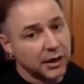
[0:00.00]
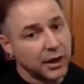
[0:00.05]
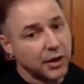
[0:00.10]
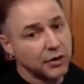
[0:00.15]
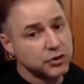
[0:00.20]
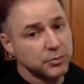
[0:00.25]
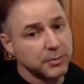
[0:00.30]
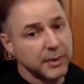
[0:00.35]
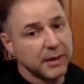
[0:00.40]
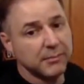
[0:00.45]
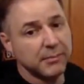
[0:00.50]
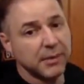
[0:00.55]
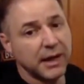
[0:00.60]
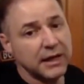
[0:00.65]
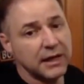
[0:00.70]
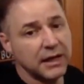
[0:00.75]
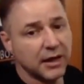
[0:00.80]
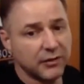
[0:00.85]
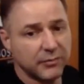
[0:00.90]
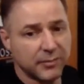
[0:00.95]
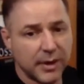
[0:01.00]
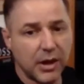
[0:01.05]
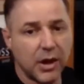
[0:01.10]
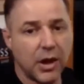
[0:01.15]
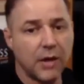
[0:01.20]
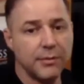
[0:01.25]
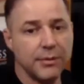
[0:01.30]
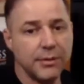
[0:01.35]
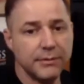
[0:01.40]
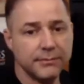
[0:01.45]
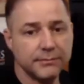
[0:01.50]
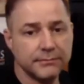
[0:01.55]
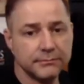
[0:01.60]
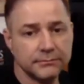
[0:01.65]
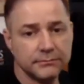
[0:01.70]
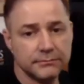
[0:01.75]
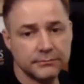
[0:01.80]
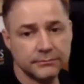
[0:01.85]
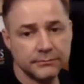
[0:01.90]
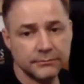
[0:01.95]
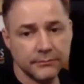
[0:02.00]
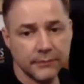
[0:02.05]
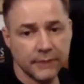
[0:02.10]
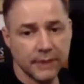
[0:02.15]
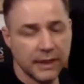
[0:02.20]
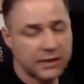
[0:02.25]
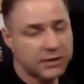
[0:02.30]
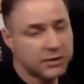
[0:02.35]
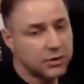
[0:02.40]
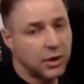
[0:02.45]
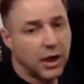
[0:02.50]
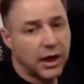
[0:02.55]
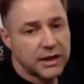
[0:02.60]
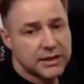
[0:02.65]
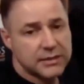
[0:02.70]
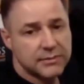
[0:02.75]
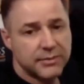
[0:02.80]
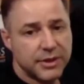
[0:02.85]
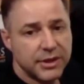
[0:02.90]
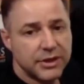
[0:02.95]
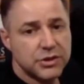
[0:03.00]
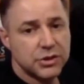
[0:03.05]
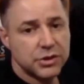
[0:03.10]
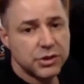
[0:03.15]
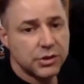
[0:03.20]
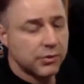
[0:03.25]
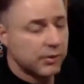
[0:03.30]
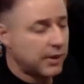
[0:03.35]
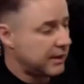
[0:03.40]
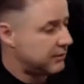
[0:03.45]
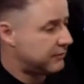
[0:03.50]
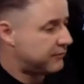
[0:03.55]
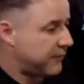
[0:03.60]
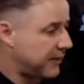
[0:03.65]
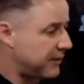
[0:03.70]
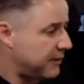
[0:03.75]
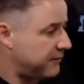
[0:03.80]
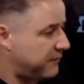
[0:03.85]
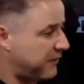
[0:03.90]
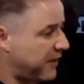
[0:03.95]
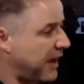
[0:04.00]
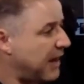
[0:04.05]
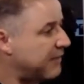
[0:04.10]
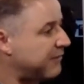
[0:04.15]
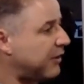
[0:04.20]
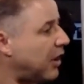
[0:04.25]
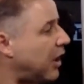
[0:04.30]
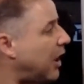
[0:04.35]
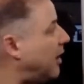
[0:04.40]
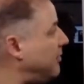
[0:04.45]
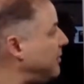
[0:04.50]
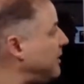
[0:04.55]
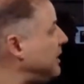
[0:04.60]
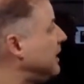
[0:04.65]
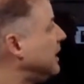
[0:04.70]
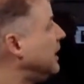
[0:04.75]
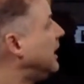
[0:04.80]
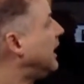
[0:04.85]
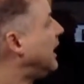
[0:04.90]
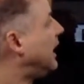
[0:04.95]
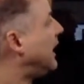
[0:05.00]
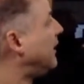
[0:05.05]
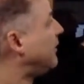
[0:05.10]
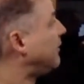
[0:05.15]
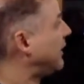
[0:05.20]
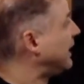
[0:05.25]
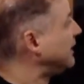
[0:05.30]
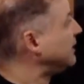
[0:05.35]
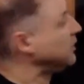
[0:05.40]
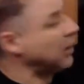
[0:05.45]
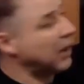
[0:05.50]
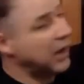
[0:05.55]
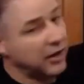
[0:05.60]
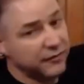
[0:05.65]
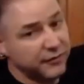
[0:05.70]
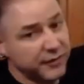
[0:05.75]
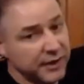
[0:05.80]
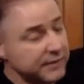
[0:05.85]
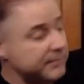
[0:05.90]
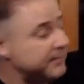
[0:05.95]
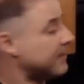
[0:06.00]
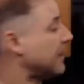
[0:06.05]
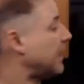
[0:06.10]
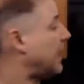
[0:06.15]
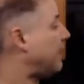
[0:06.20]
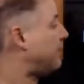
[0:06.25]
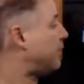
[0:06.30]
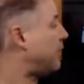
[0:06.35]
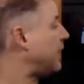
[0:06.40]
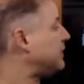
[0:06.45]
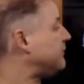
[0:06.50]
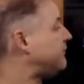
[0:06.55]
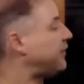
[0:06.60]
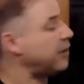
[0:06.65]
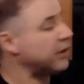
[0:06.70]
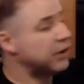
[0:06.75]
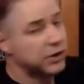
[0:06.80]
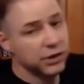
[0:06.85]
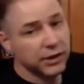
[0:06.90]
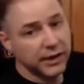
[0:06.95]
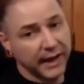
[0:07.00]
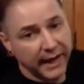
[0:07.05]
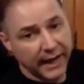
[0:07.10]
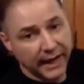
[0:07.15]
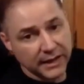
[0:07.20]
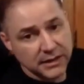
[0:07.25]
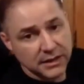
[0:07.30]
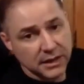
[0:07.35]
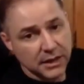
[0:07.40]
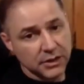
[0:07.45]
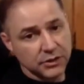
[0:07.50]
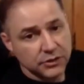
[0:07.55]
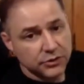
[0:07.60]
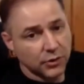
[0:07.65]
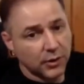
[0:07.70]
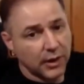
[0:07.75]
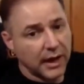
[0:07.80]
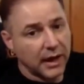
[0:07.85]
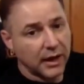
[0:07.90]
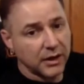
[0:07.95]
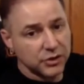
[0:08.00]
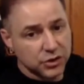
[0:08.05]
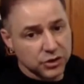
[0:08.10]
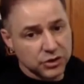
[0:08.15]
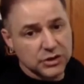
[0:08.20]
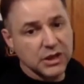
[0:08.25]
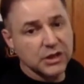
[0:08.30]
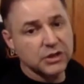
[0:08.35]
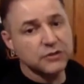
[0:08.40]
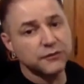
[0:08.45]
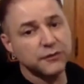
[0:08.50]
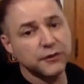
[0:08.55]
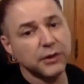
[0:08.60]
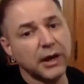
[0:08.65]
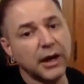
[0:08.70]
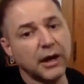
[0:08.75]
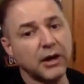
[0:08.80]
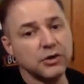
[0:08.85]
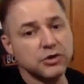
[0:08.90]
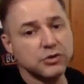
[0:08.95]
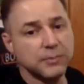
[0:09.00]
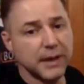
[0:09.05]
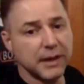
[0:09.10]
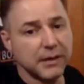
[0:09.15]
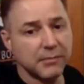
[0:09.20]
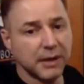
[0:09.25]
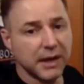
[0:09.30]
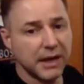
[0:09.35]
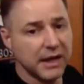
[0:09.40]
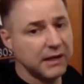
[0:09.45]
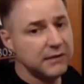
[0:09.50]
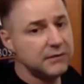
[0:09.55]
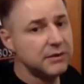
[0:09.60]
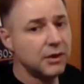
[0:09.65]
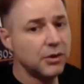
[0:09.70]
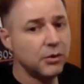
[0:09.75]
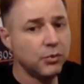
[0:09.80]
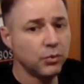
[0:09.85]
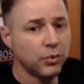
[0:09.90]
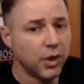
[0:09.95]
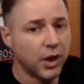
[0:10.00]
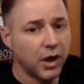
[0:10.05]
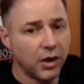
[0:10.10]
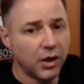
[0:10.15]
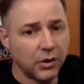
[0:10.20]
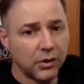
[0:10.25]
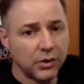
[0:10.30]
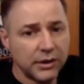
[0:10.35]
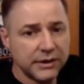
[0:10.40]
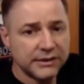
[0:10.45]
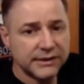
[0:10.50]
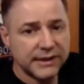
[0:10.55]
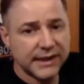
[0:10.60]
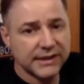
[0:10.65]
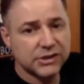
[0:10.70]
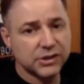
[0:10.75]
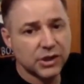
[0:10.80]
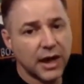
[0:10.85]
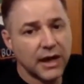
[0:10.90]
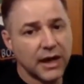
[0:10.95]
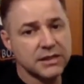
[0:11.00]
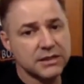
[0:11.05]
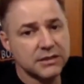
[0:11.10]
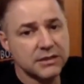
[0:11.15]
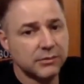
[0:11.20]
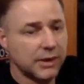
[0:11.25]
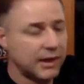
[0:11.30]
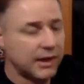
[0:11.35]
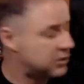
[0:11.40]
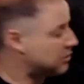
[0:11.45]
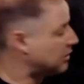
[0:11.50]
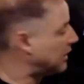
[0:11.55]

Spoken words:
make money out of my hobby. That's an awesome thing to do, right? If I have a hobby, I already love it, I'm already very good at, so I just need to figure out how to make money. Whoa, that's awesome, right? So let's